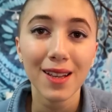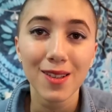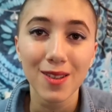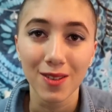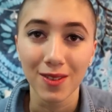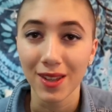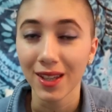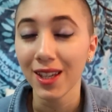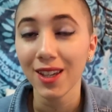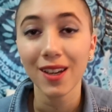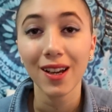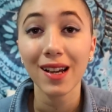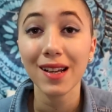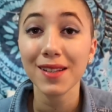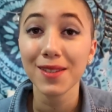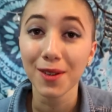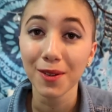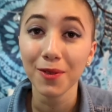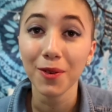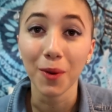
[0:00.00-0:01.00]
So thank you
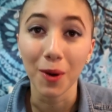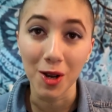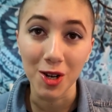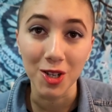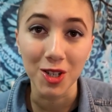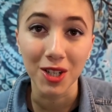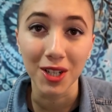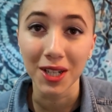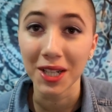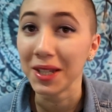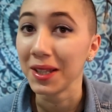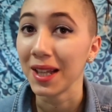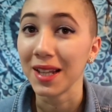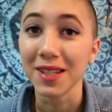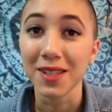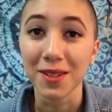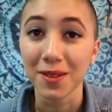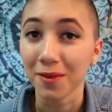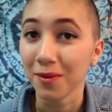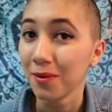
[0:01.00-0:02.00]
guys all for watching.
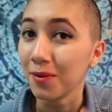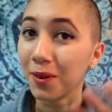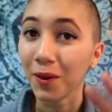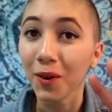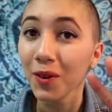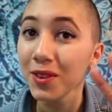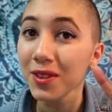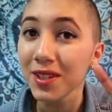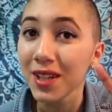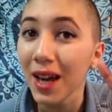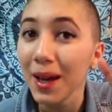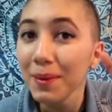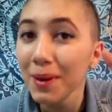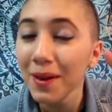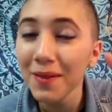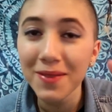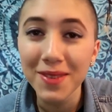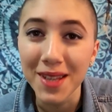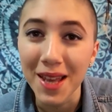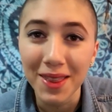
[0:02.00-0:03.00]
That's the 4th time
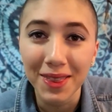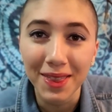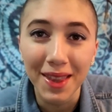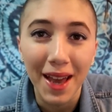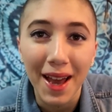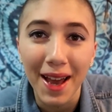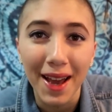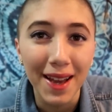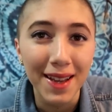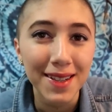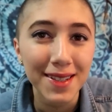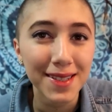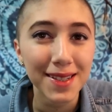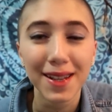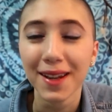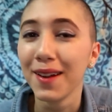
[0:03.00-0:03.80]
I've said that.